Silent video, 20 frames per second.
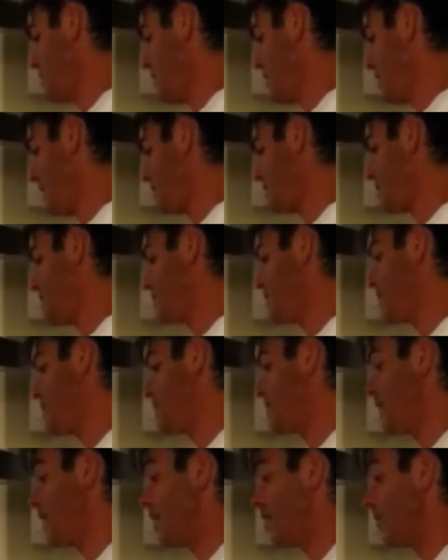I guess since I
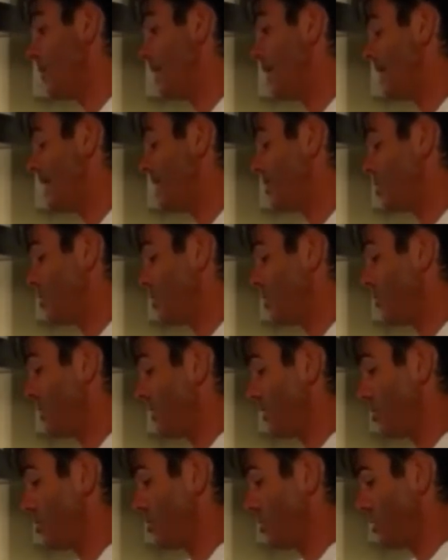sang on my last show,
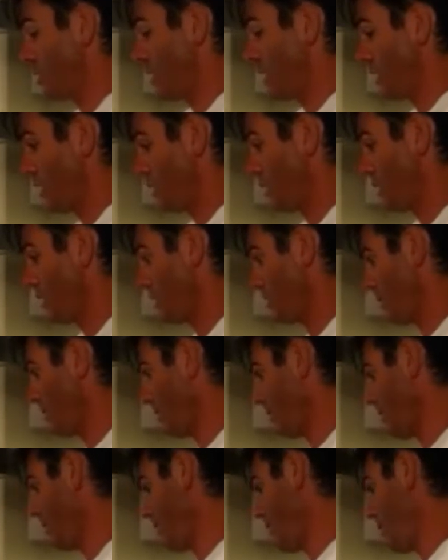I should sing
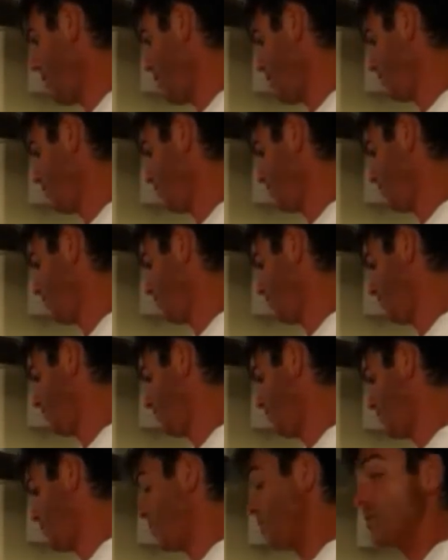something right now,
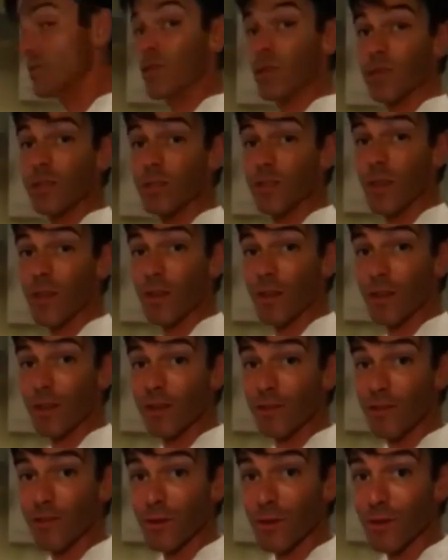since there's nothing
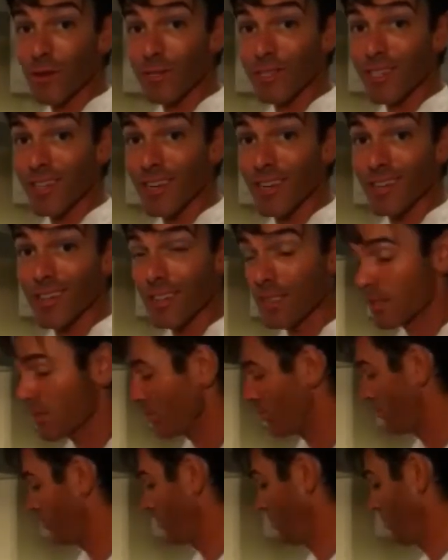else for you to see on this.